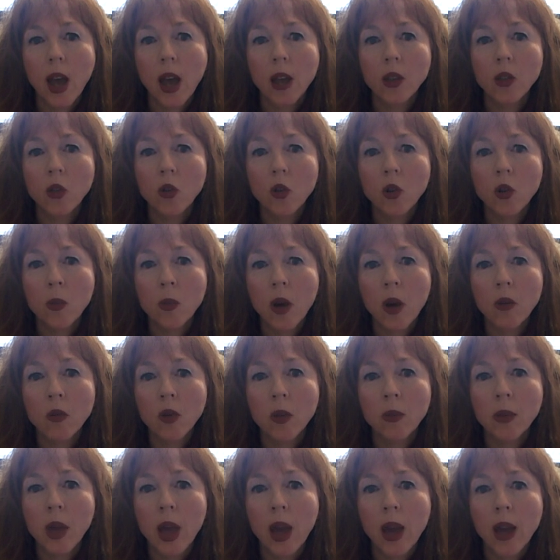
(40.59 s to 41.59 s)
And through my
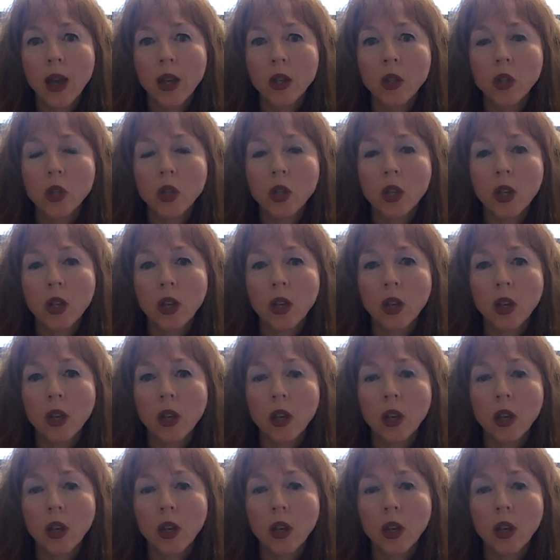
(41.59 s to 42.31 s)
rib cage,